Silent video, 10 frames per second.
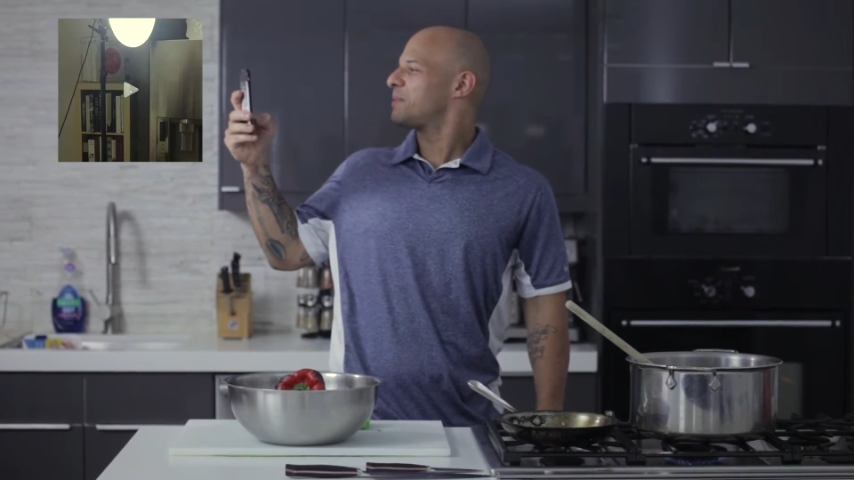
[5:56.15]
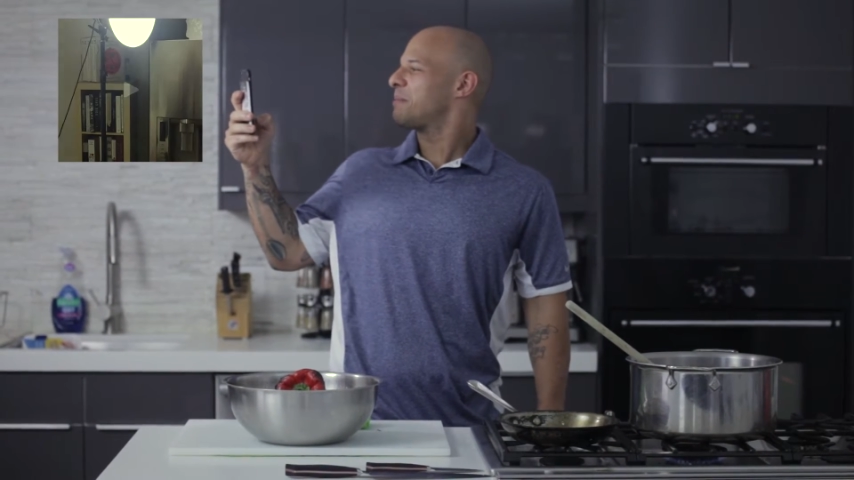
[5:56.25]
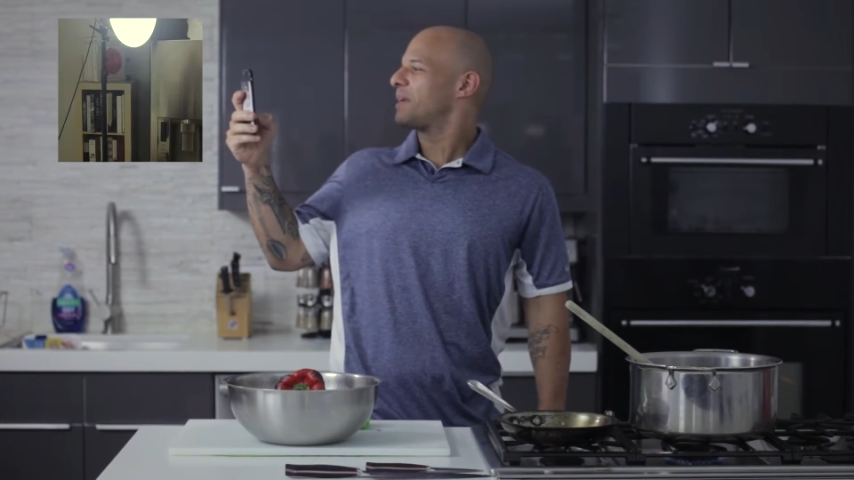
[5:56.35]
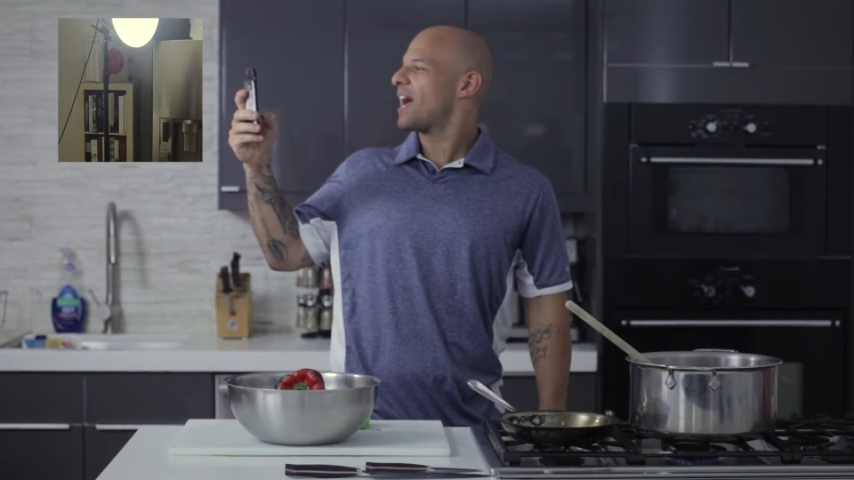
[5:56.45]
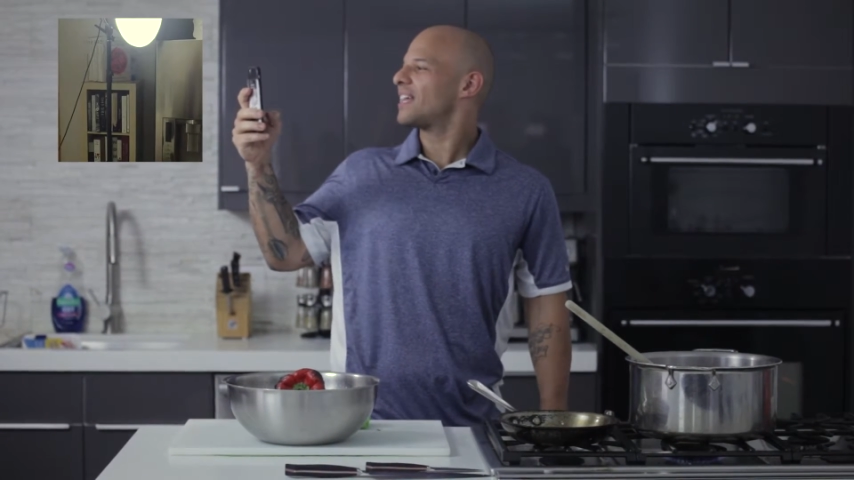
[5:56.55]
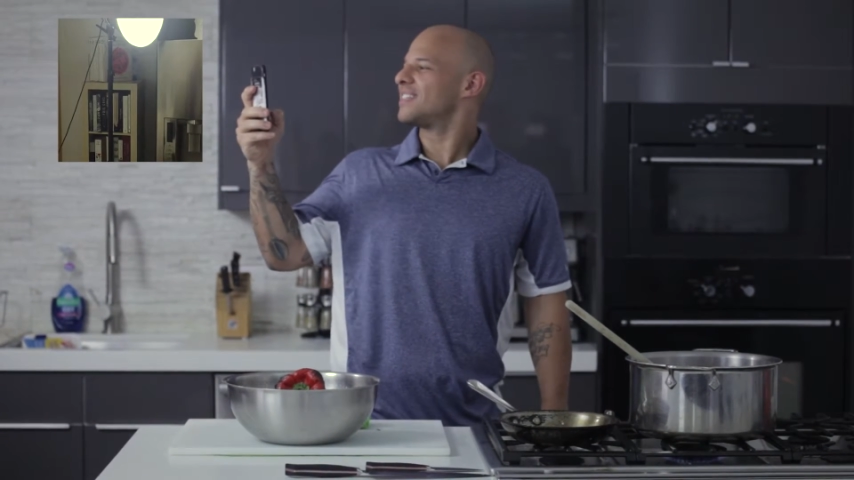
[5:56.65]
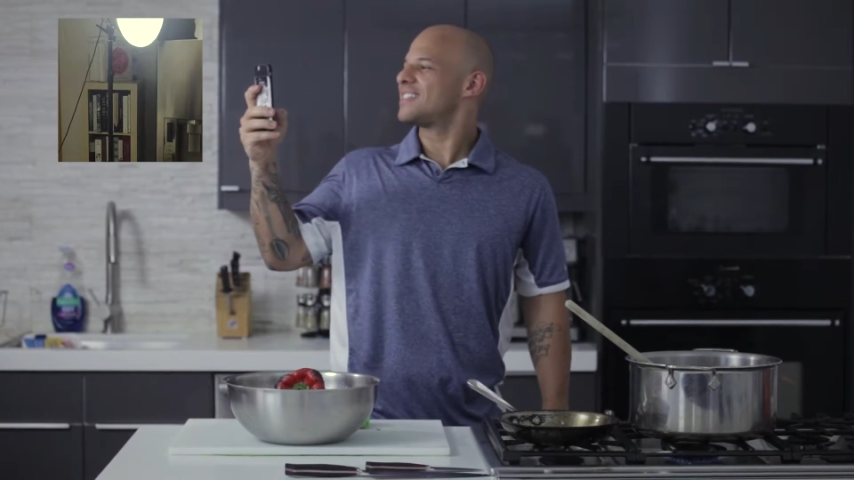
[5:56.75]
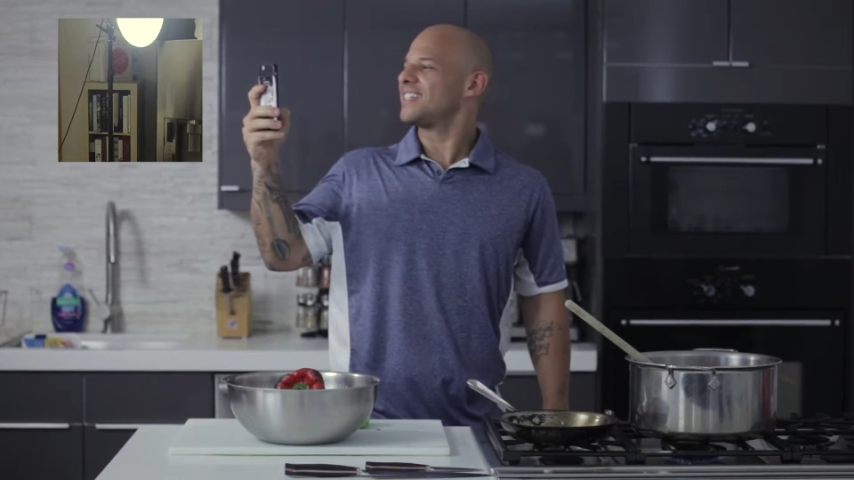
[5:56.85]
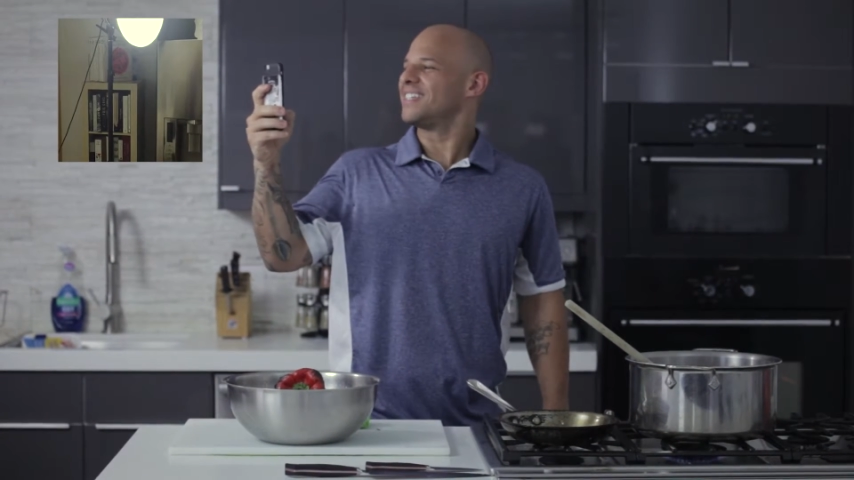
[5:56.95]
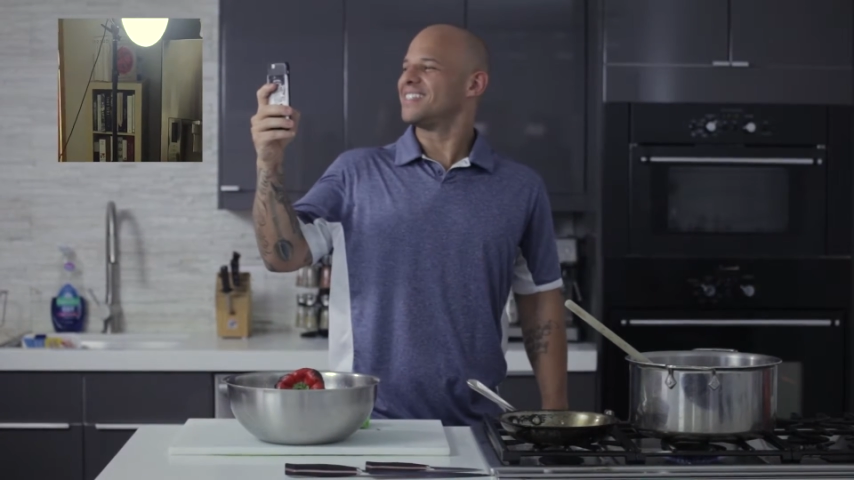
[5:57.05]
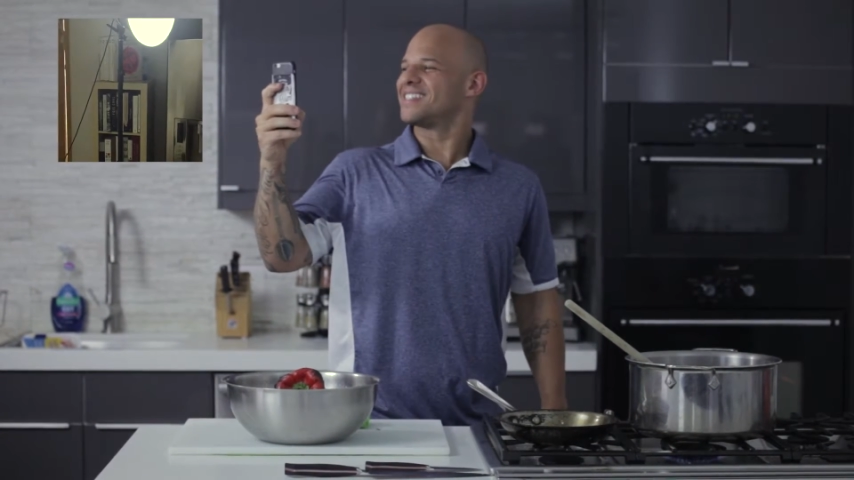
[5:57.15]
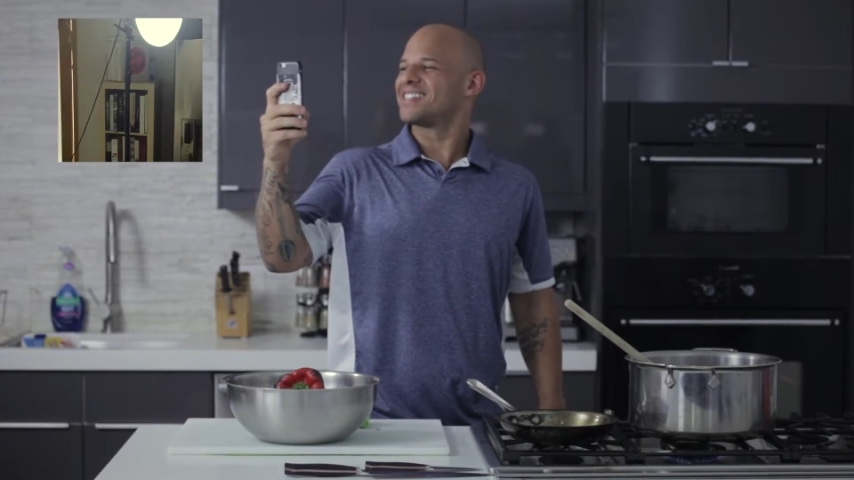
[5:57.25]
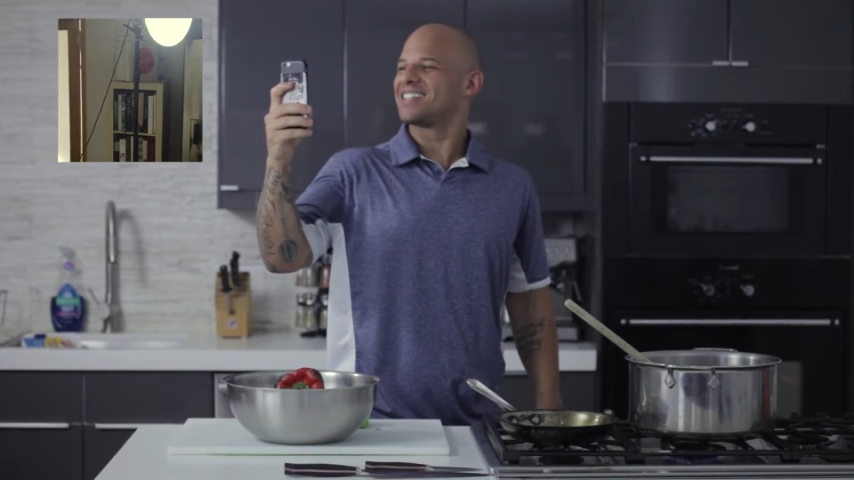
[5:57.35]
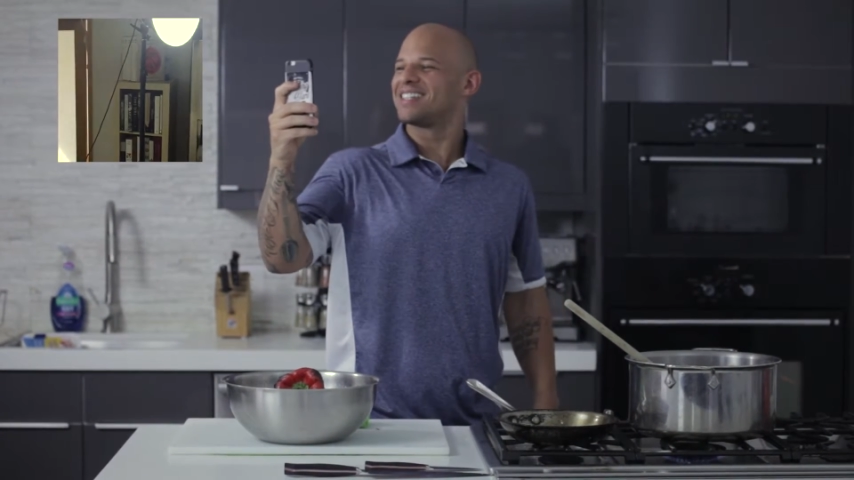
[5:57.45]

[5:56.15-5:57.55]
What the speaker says: and behind the scenes